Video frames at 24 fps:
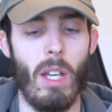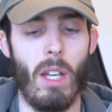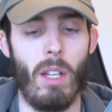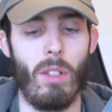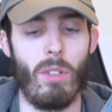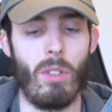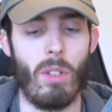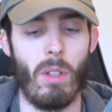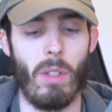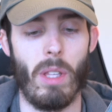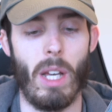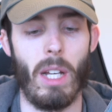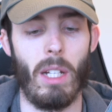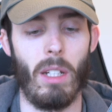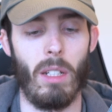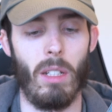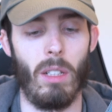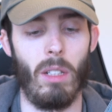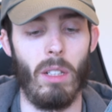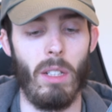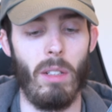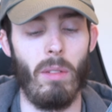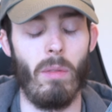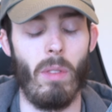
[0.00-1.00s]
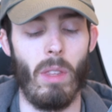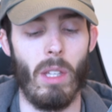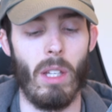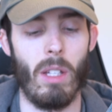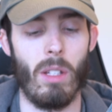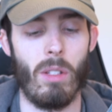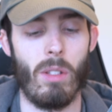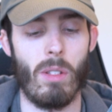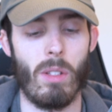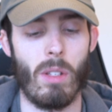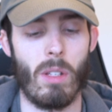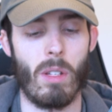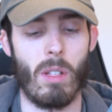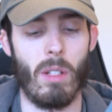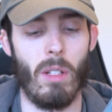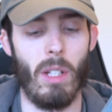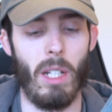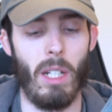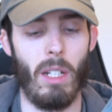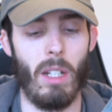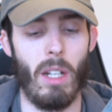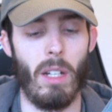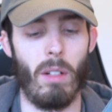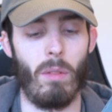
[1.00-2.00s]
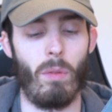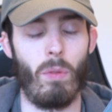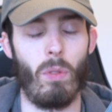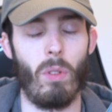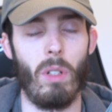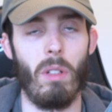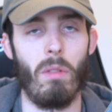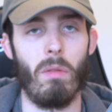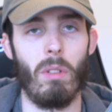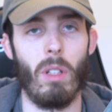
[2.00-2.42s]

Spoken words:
and so that can leave this like kind of free